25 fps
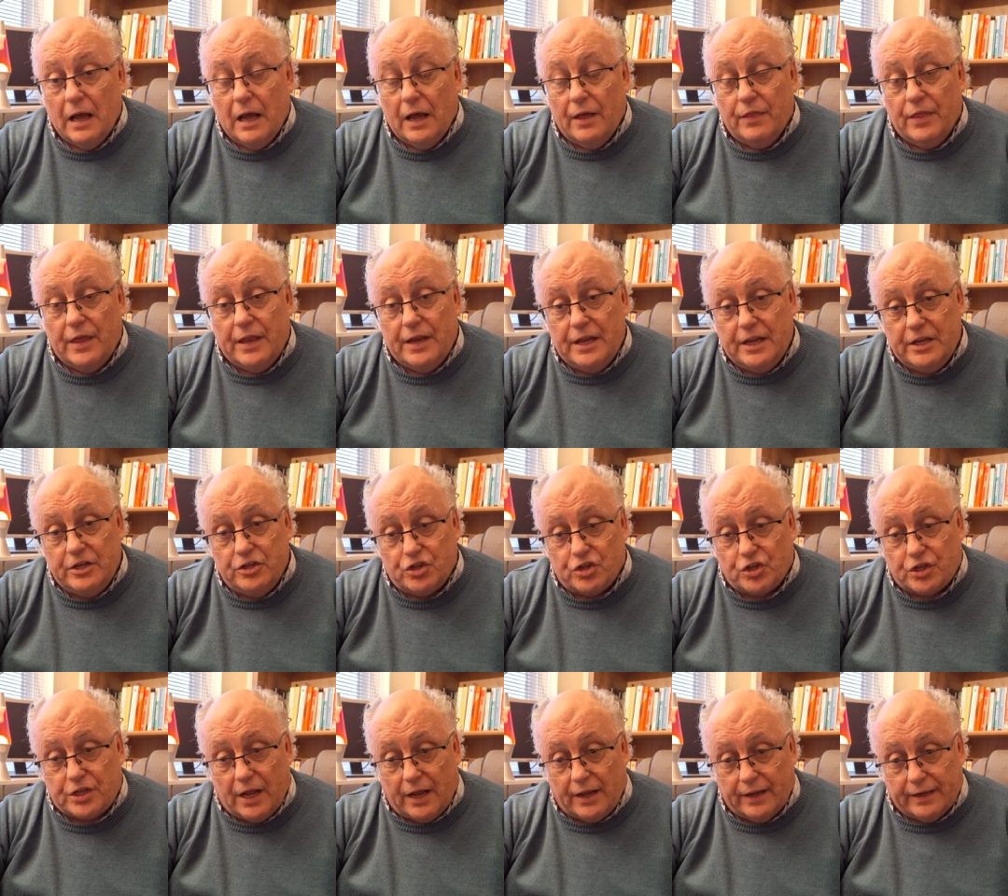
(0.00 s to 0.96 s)
And then
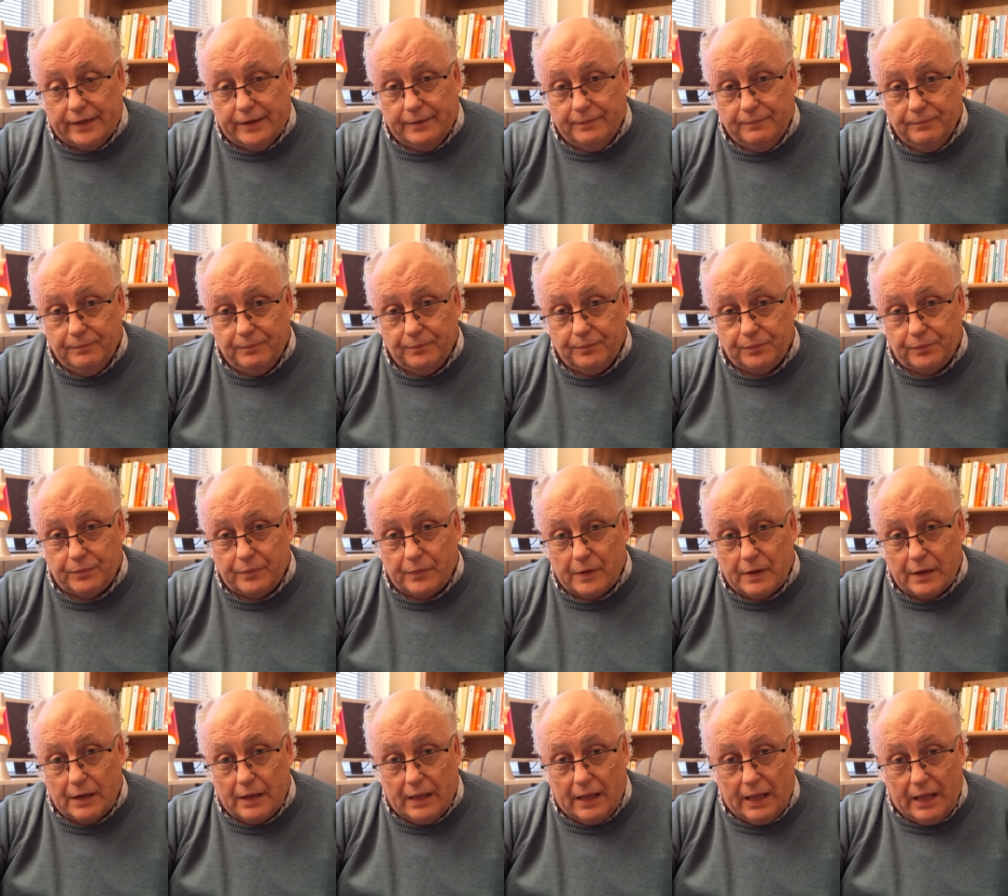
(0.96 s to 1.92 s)
each day,
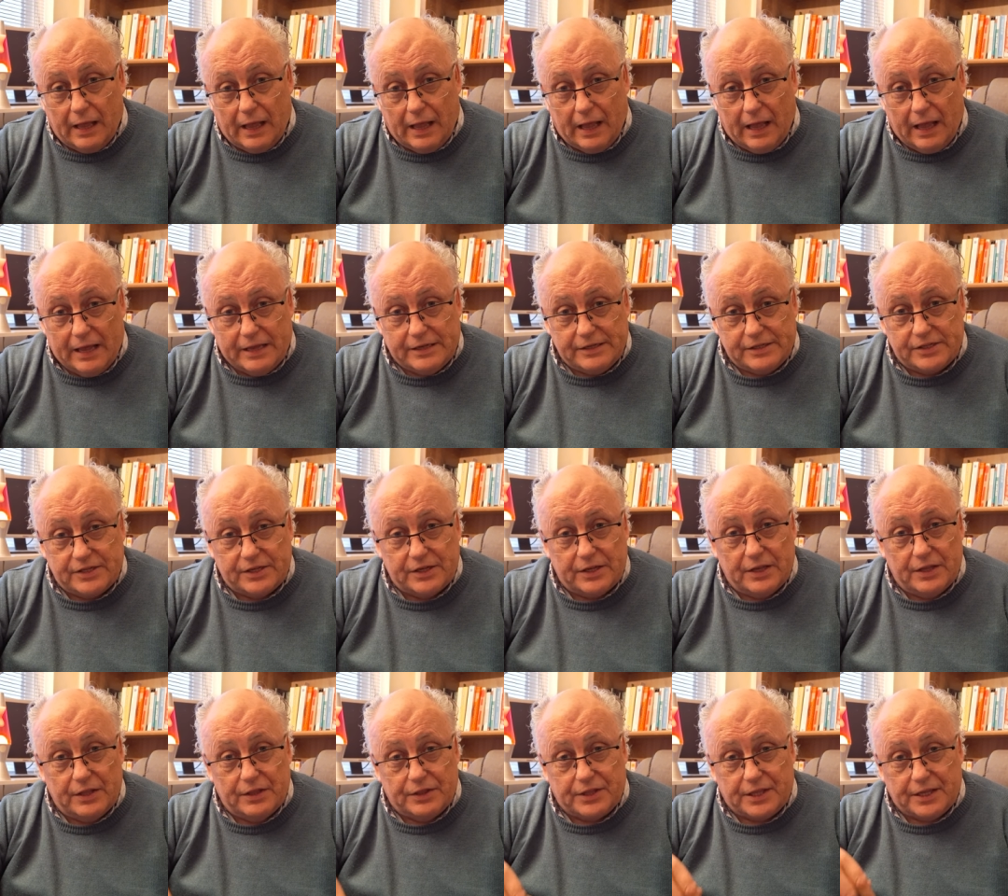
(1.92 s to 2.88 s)
as
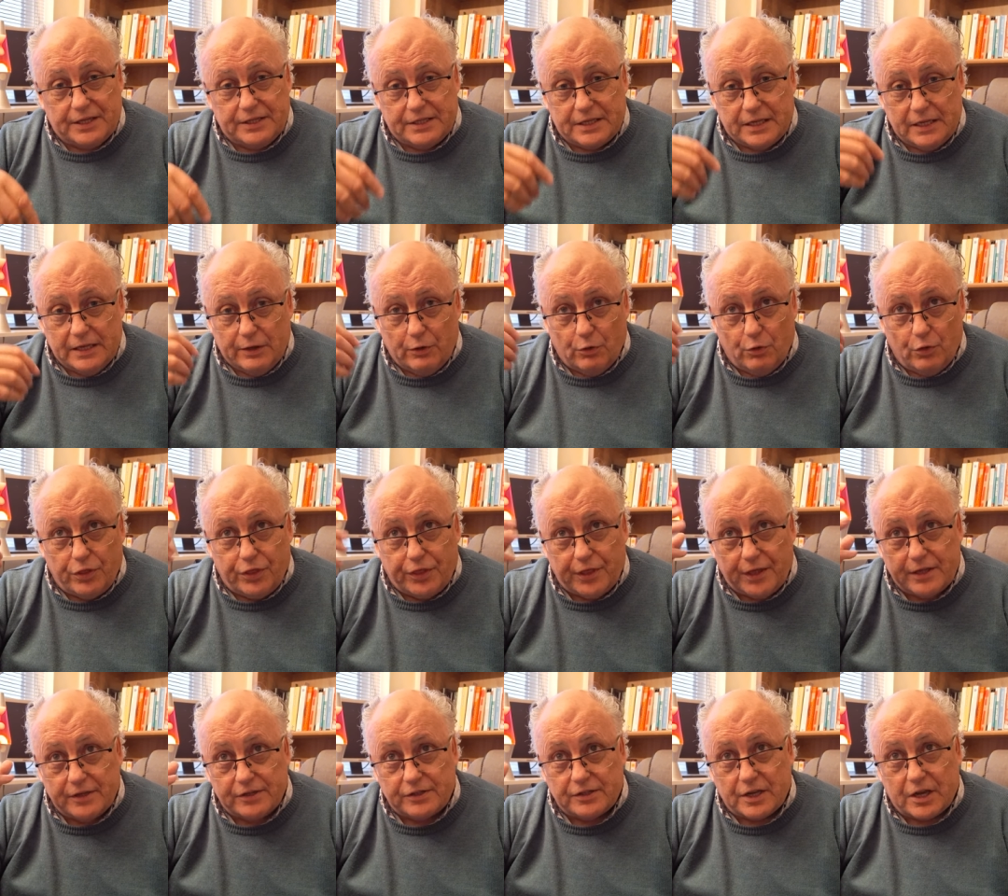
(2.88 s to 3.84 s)
these little
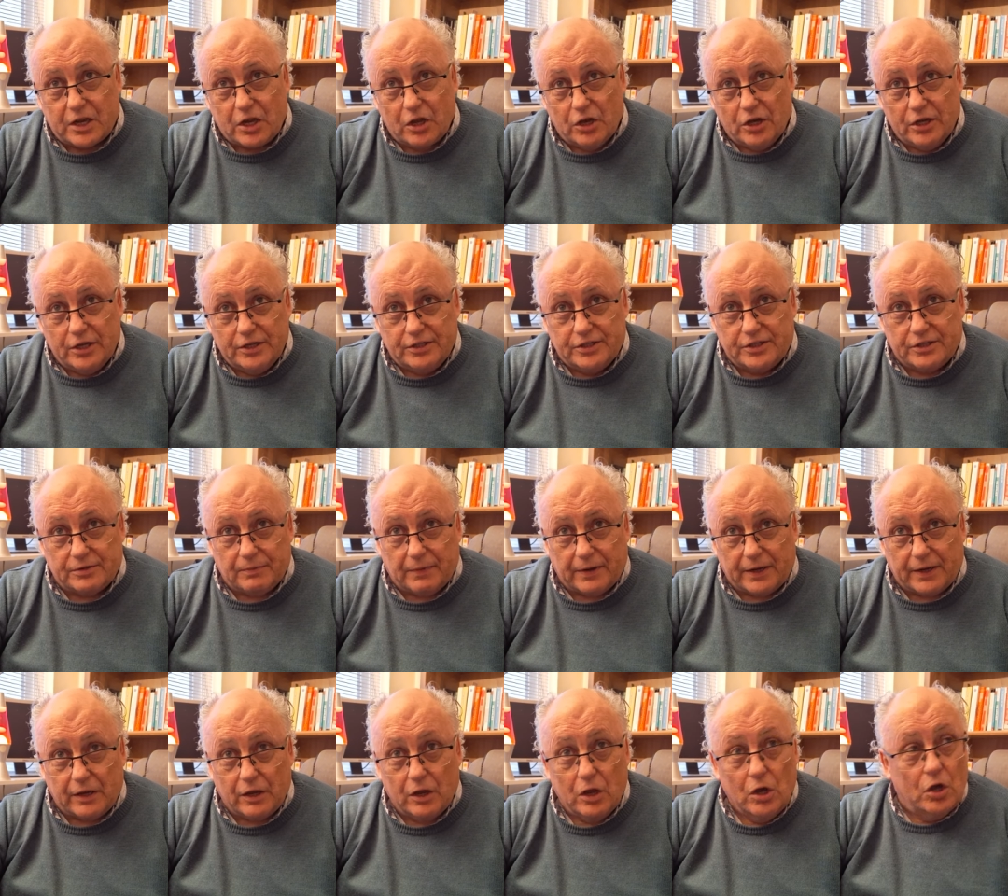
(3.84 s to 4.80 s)
things occurred to
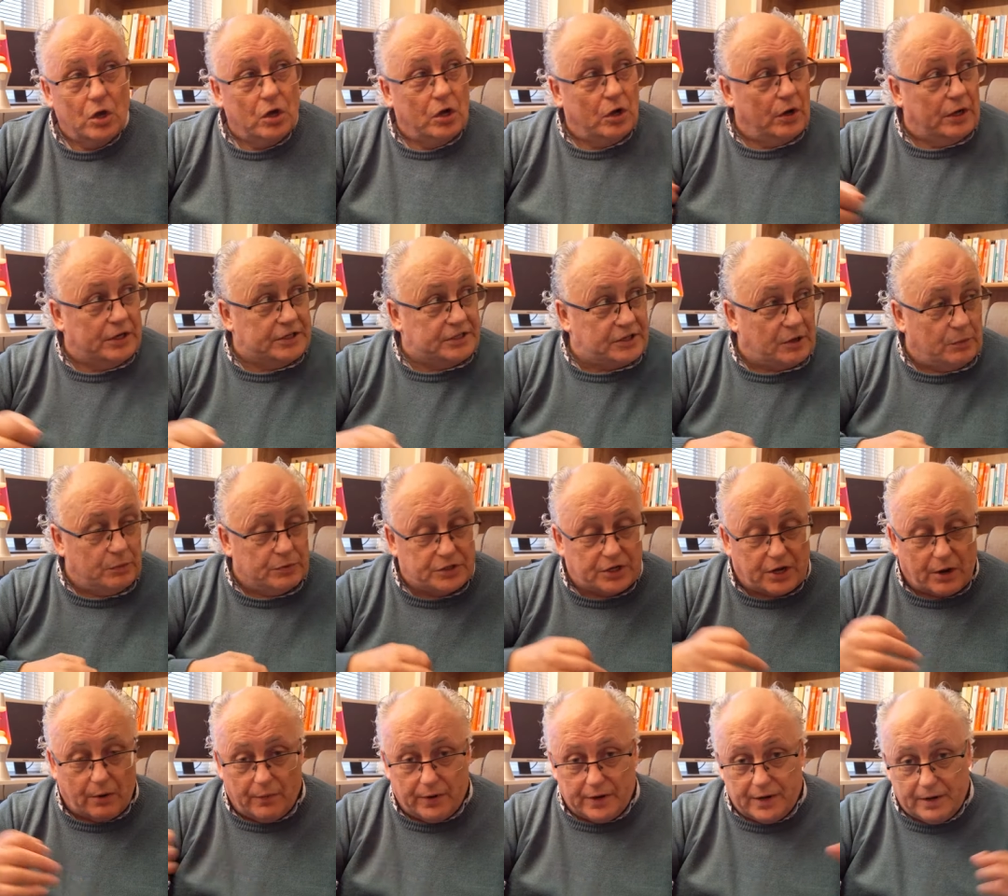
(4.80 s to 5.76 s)
me as I was
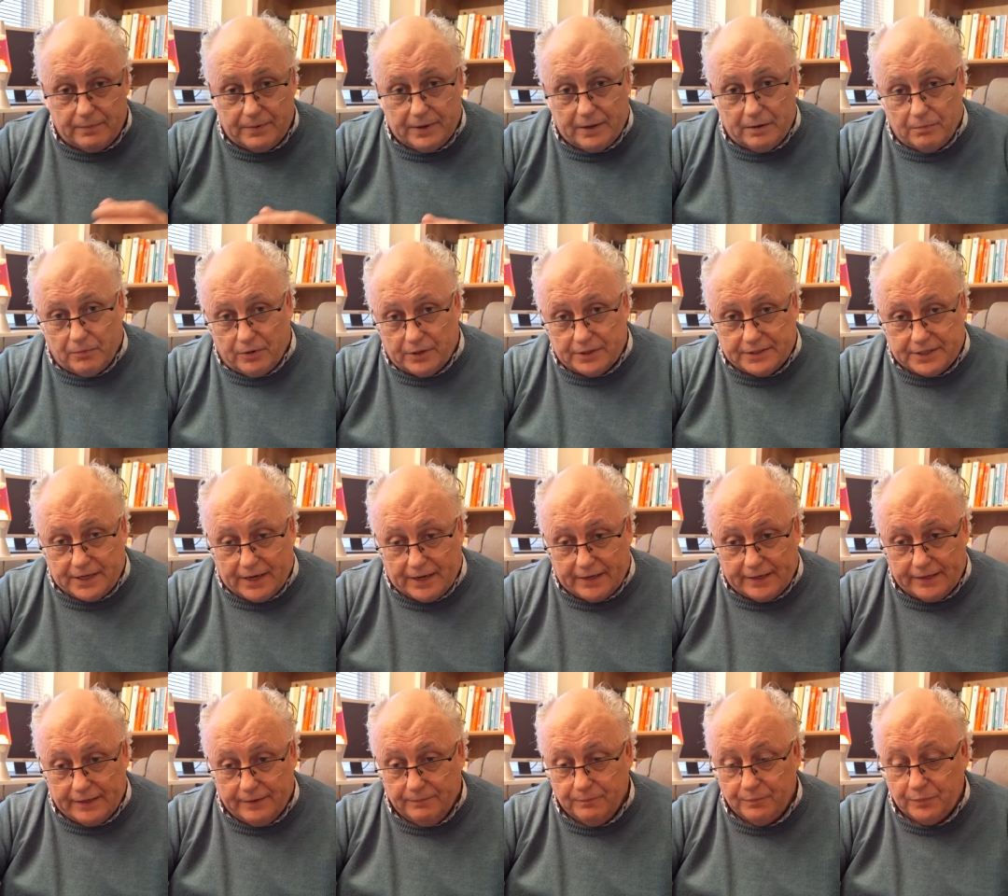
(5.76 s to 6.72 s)
going about my
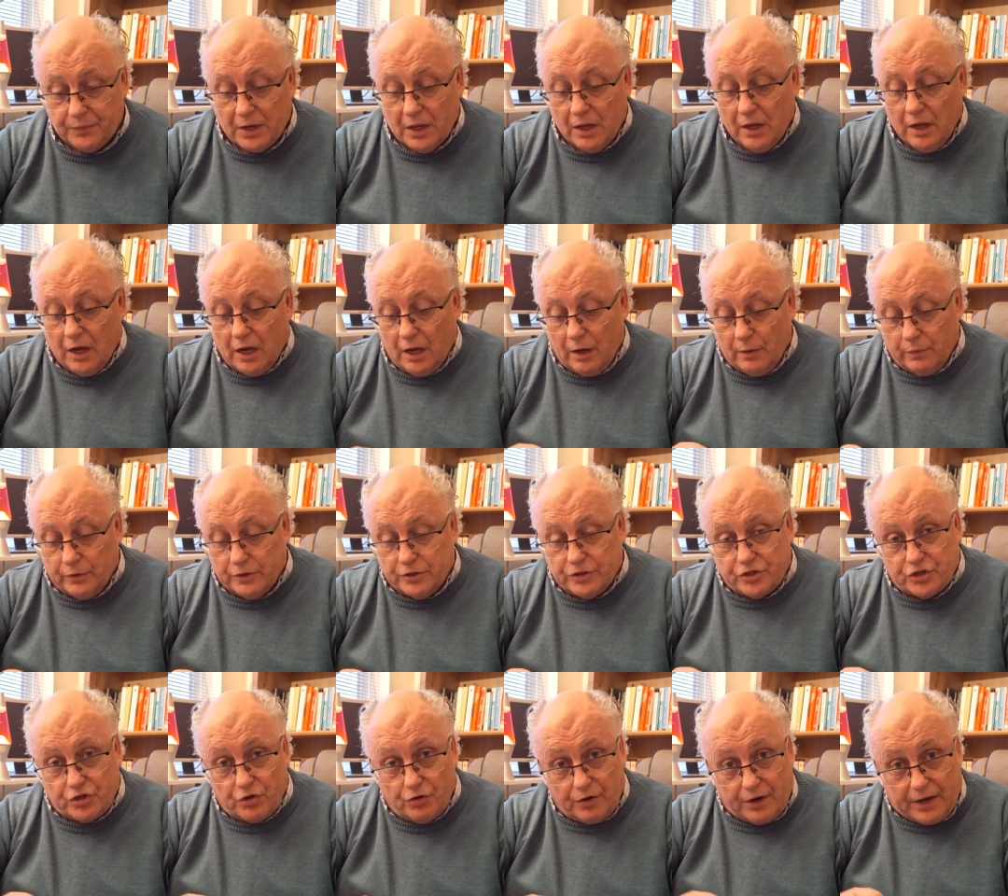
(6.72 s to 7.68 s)
day, I would
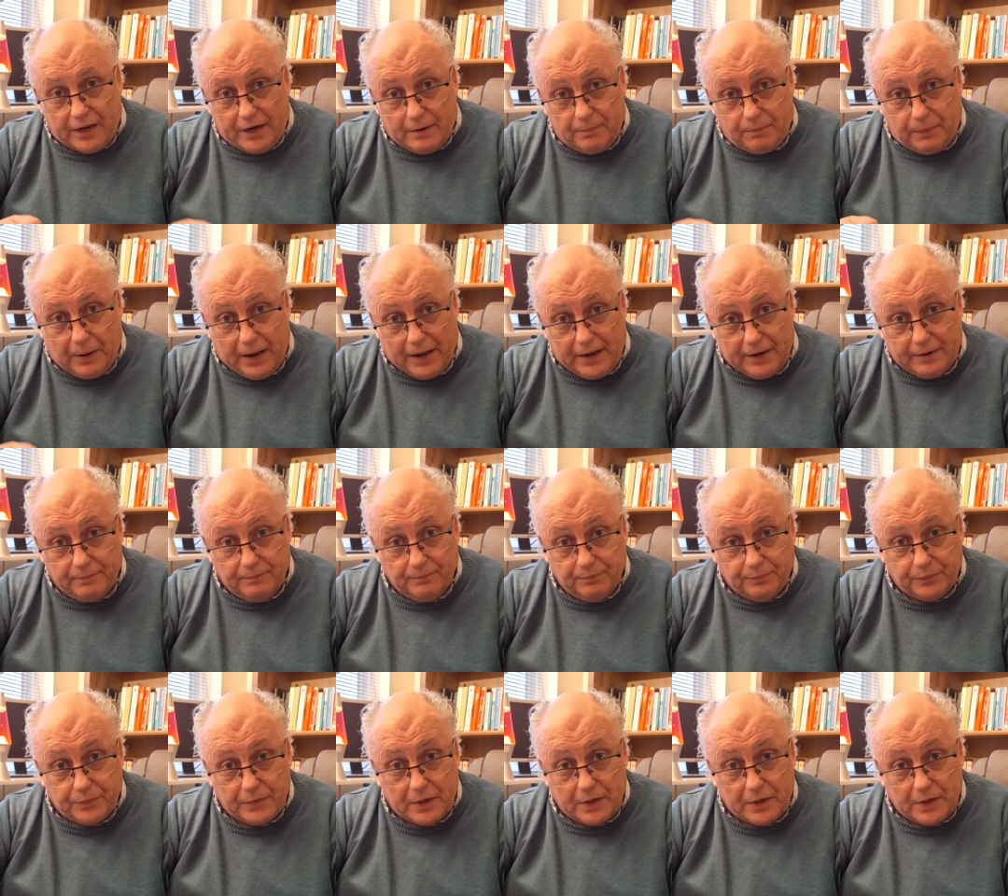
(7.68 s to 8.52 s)
get a pen,